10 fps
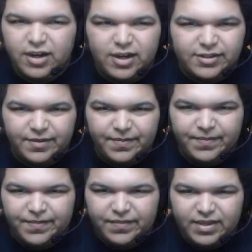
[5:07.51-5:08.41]
Awesome.
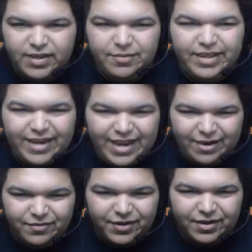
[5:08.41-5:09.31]
Can we get
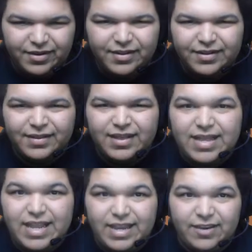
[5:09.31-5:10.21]
out of here?
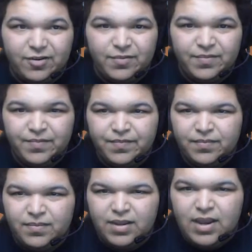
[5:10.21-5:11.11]
Thank you.
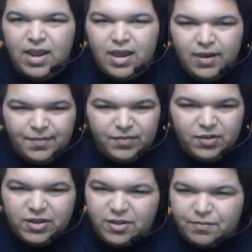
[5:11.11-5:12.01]

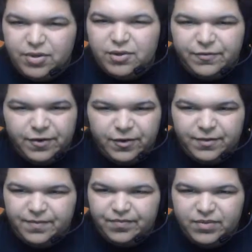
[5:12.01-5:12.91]
Look at the
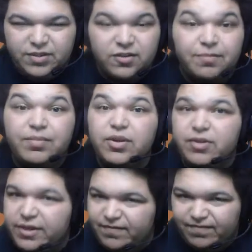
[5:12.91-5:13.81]
beautiful, just the
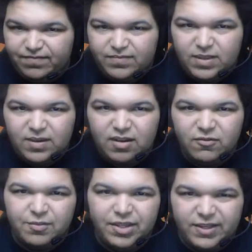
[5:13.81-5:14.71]
beauty of
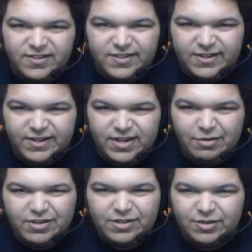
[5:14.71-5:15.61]
Vermilion City.
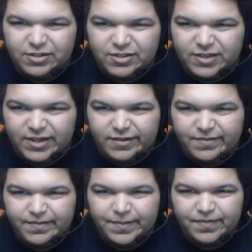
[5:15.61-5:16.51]
I want to see what it looks like.
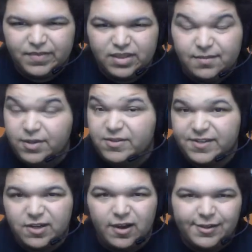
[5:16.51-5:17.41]
The
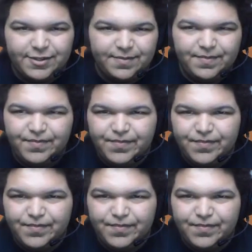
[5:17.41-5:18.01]
music's awesome.